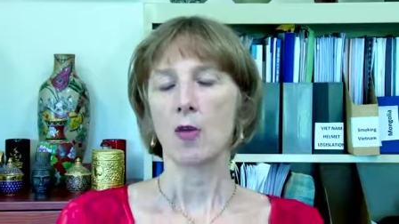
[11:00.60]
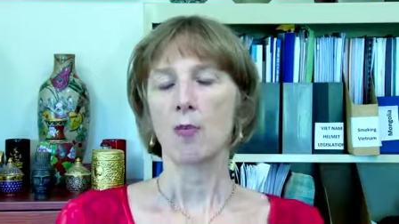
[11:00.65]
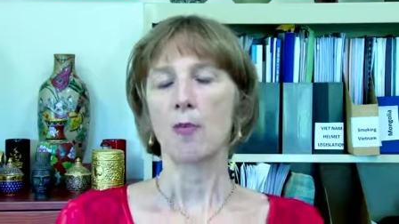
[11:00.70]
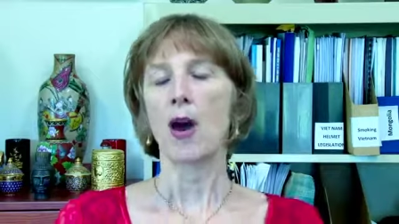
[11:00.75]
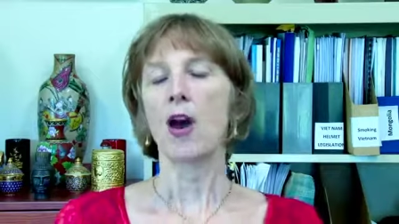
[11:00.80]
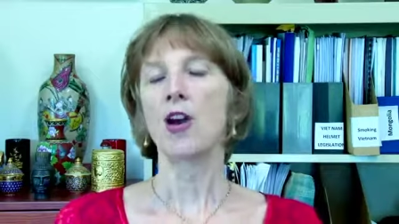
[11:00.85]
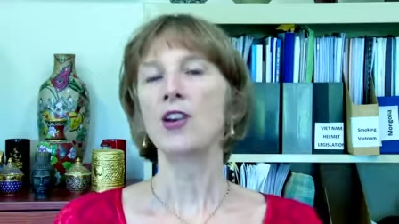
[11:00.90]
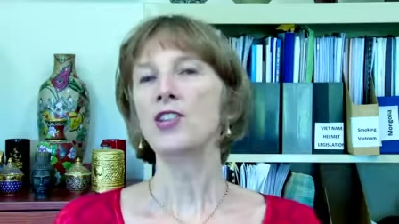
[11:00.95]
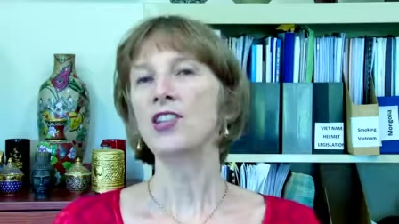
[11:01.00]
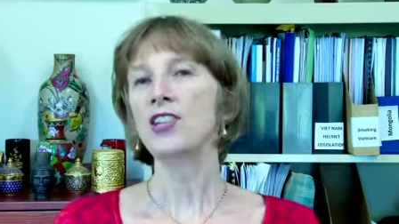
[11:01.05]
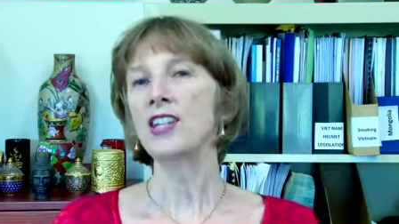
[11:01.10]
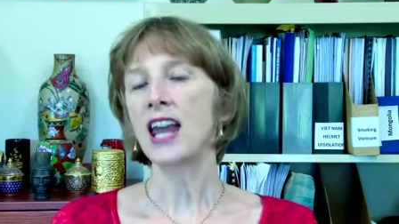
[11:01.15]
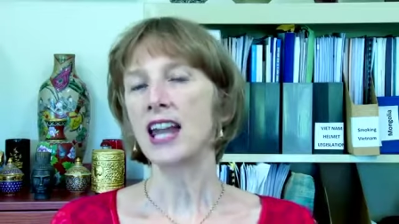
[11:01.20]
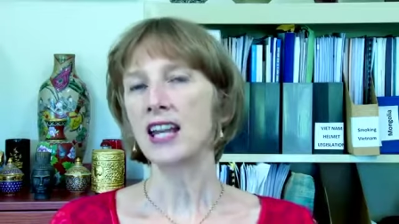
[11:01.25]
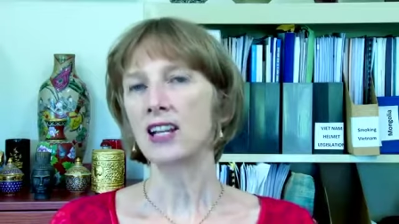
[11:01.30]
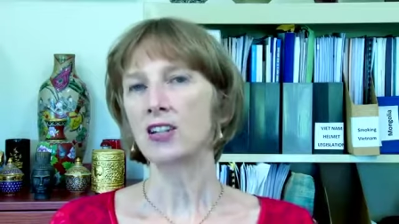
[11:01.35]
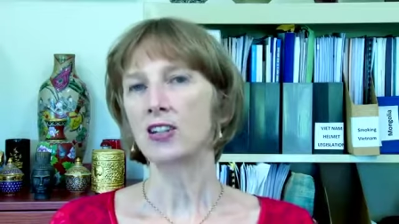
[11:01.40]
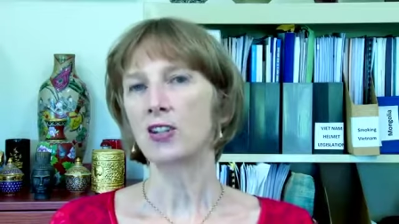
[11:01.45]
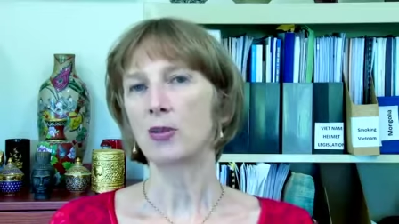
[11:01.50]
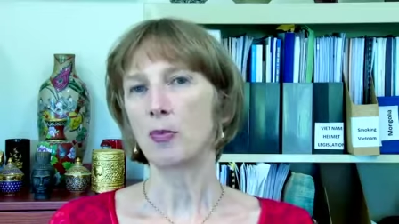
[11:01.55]

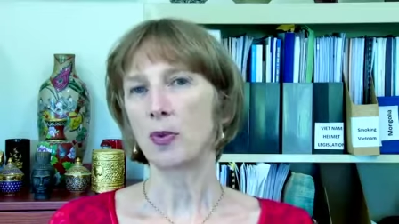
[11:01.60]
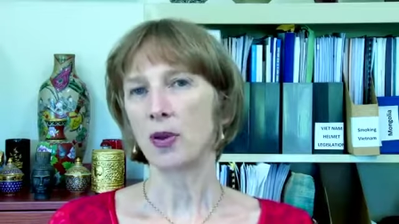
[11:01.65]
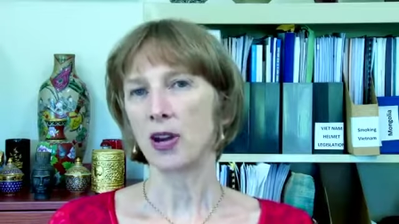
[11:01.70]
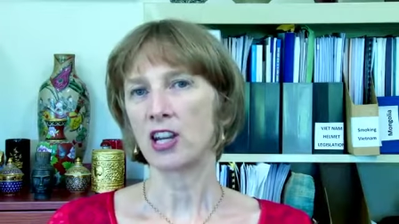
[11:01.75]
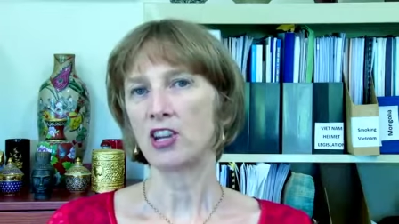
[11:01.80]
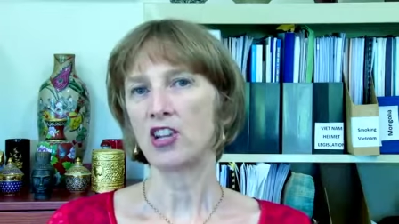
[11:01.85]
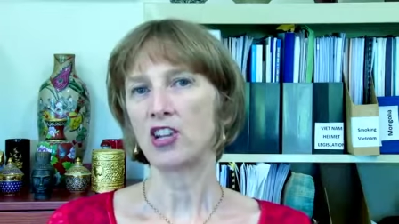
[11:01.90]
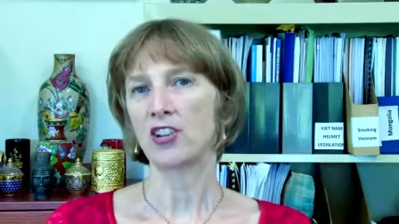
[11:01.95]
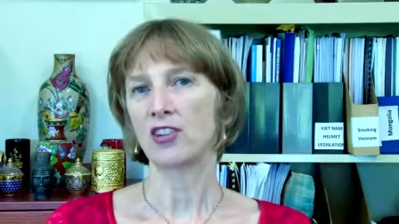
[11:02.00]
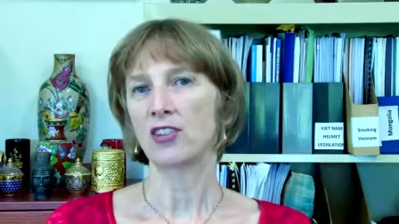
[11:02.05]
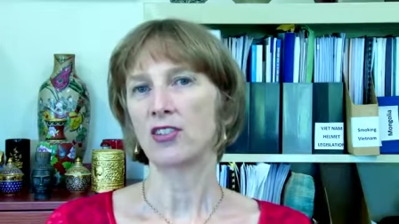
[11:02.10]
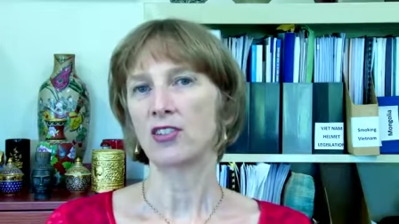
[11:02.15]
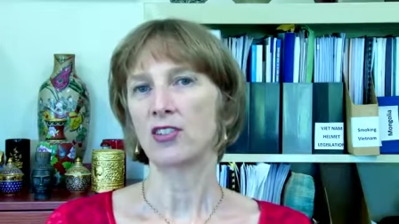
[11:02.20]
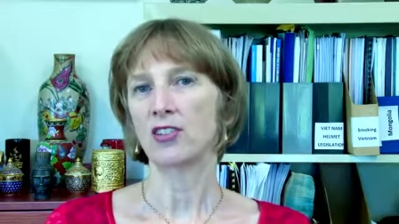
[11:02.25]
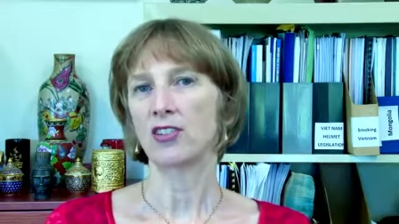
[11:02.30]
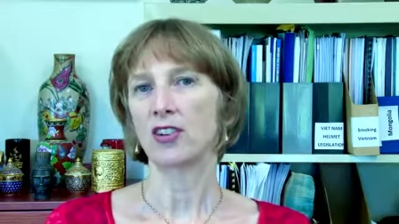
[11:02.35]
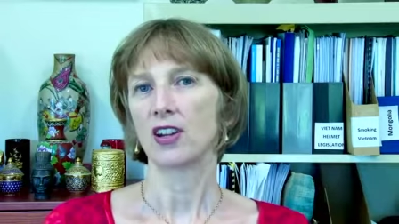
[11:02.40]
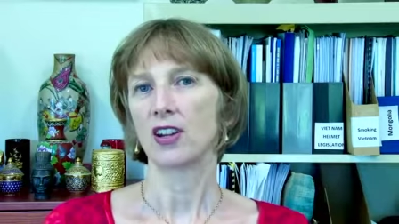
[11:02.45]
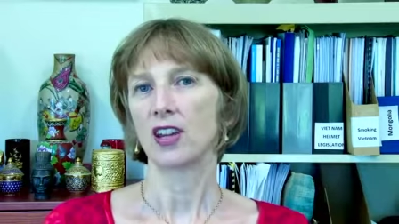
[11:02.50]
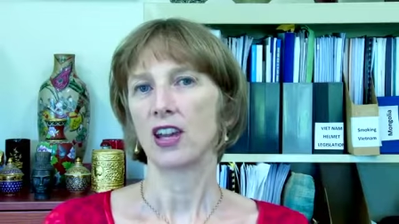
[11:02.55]
postnatal depression
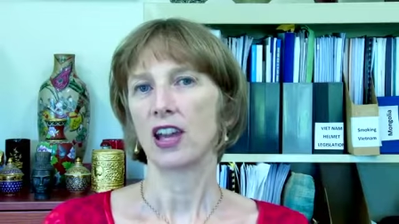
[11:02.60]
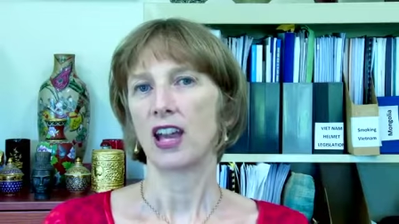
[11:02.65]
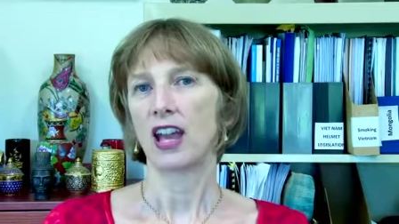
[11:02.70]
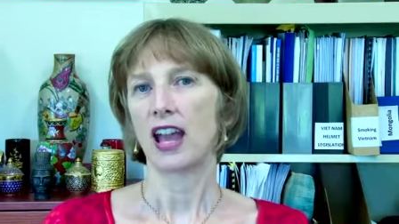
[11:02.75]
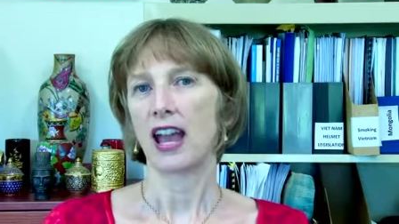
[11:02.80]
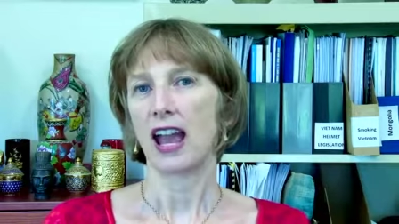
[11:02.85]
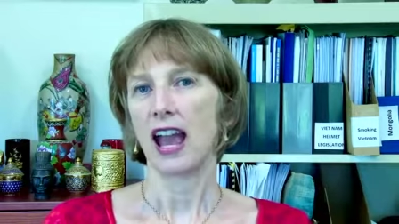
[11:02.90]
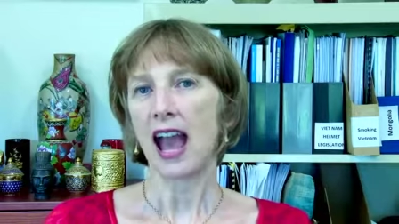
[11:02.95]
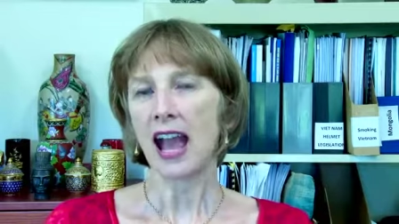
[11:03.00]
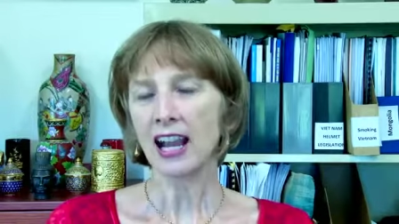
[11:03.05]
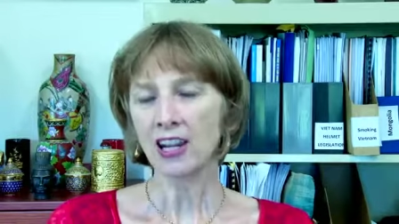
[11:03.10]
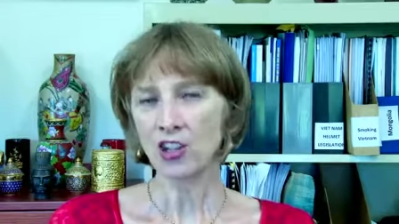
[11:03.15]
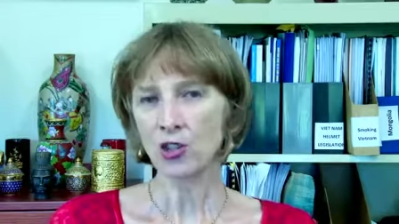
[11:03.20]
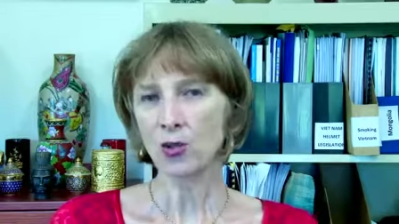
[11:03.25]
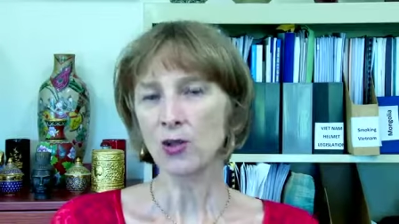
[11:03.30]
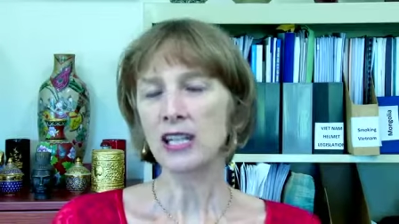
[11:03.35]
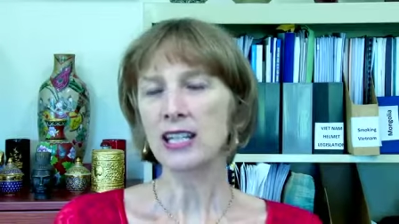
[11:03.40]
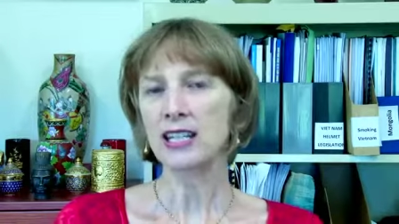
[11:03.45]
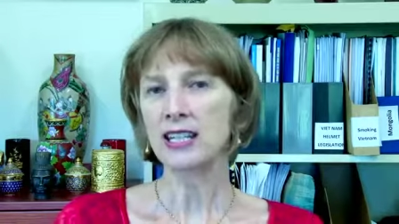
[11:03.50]
actually